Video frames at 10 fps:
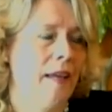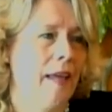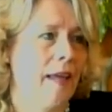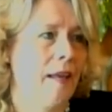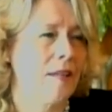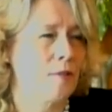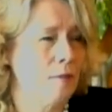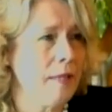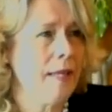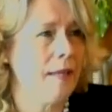and it's
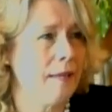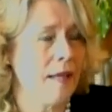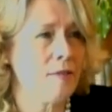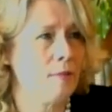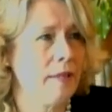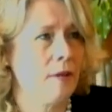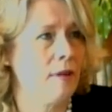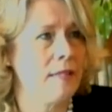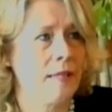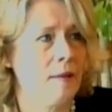really that's really a
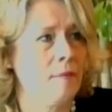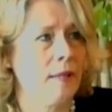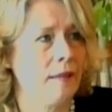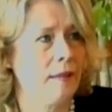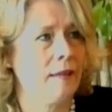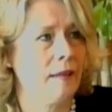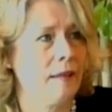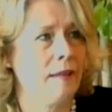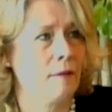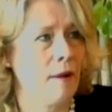great statement that they
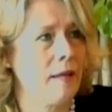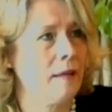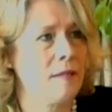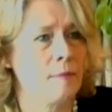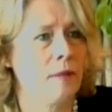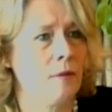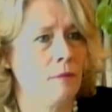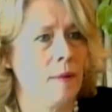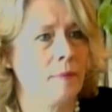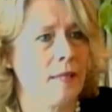they recognize it, but they don't
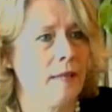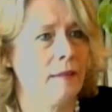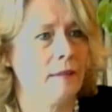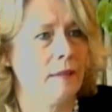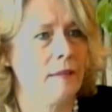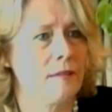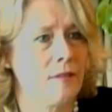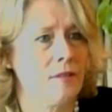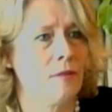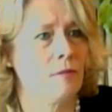replicate it. That's
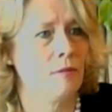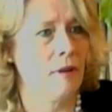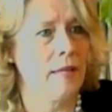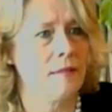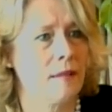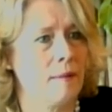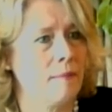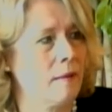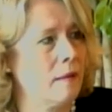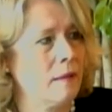just well, a great
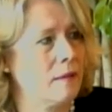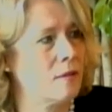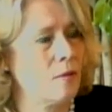statement. One of the,